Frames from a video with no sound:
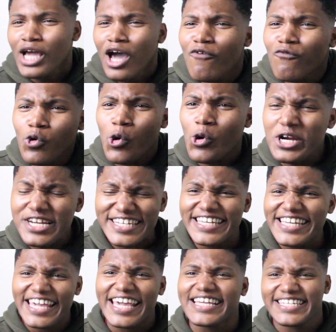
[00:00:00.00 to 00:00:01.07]
Of course
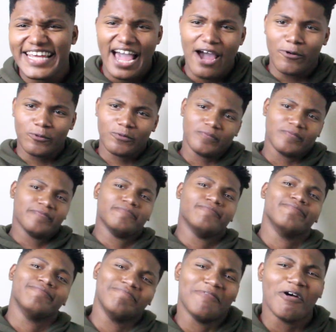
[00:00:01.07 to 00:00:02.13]
he kicks out.
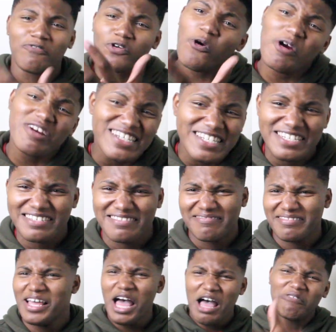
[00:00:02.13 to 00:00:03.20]
Of course.
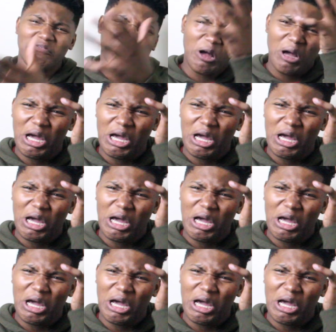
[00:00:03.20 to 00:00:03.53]
Of